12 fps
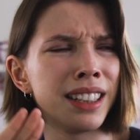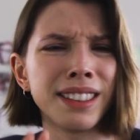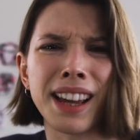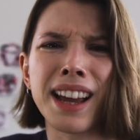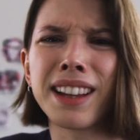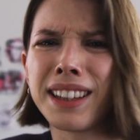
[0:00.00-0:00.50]

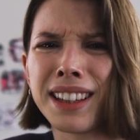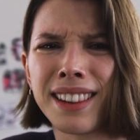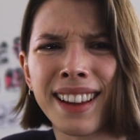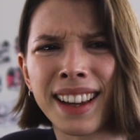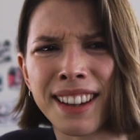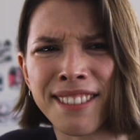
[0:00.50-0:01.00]
daily
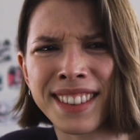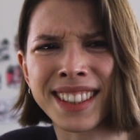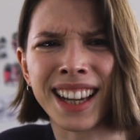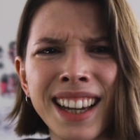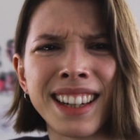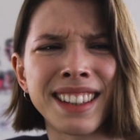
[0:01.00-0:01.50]
life,
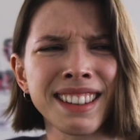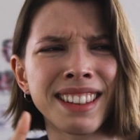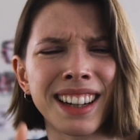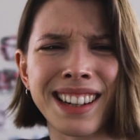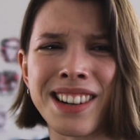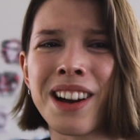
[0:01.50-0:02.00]
science,
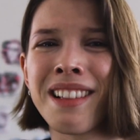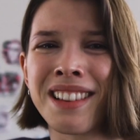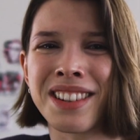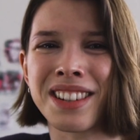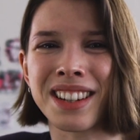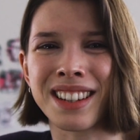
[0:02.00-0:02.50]

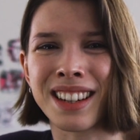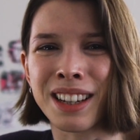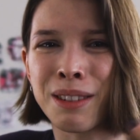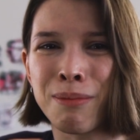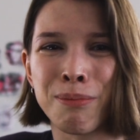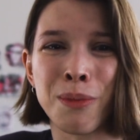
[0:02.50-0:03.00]
technology,
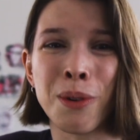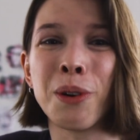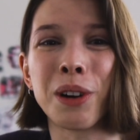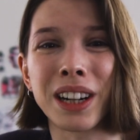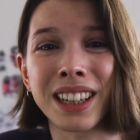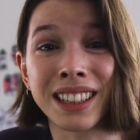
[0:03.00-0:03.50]
and
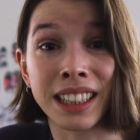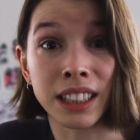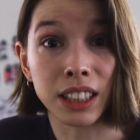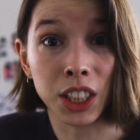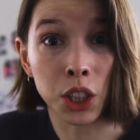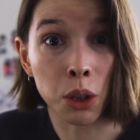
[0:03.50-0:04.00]
more. And you